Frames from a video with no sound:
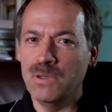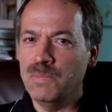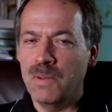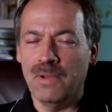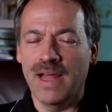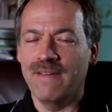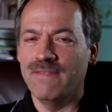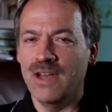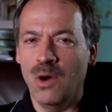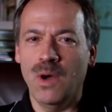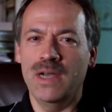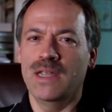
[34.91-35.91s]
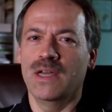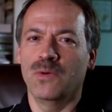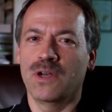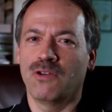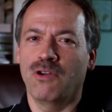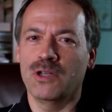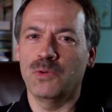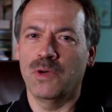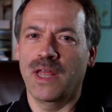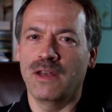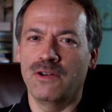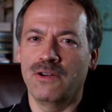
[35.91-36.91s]
Most people have no idea what a
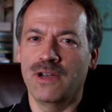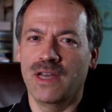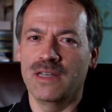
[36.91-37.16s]
crossword editor